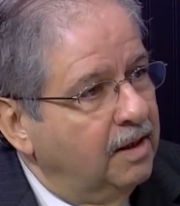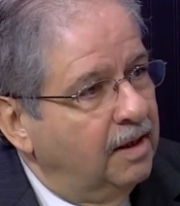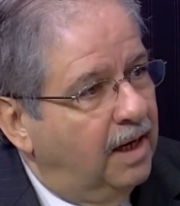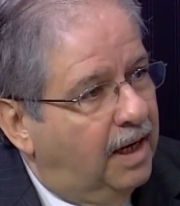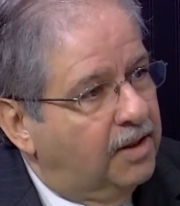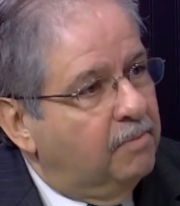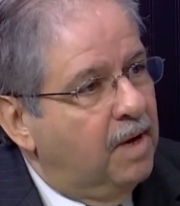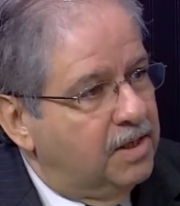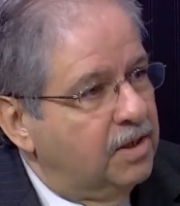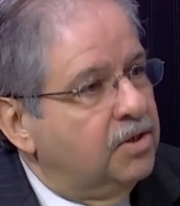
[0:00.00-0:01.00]
And the
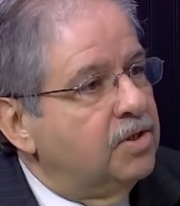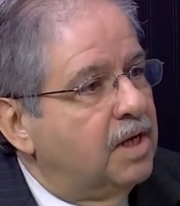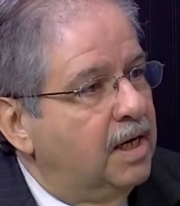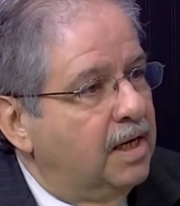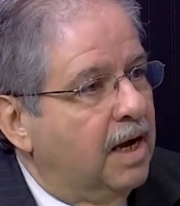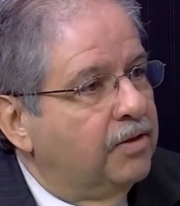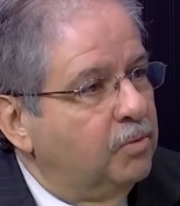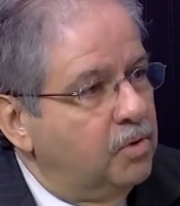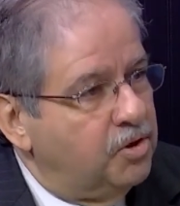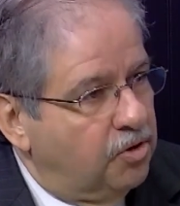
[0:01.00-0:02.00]
message is getting out that
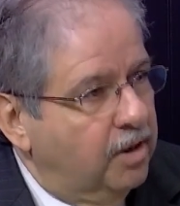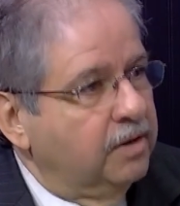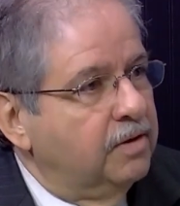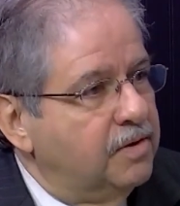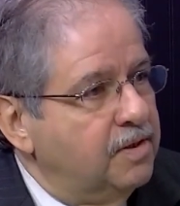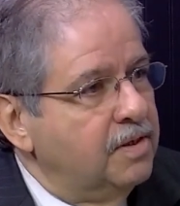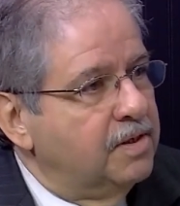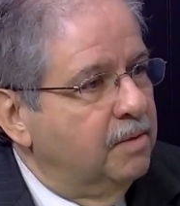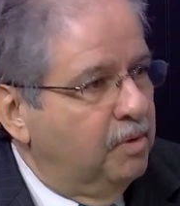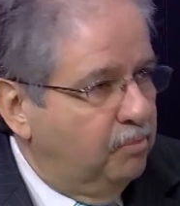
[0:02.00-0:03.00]
we're starting to see
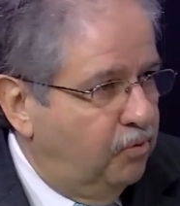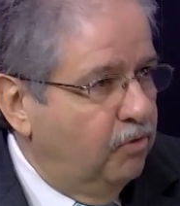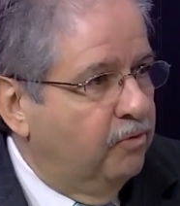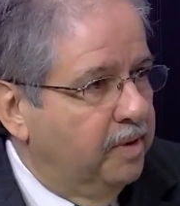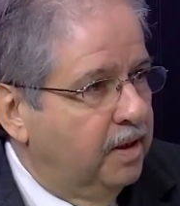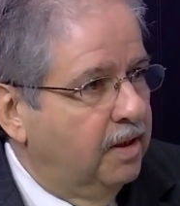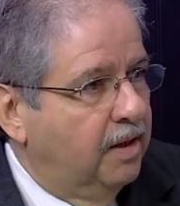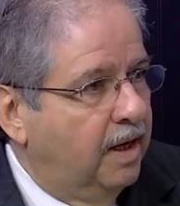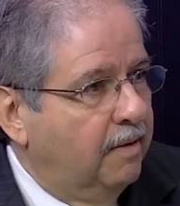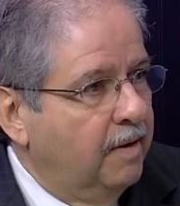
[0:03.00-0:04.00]
some improvement in
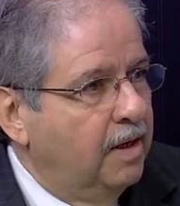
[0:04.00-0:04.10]
that.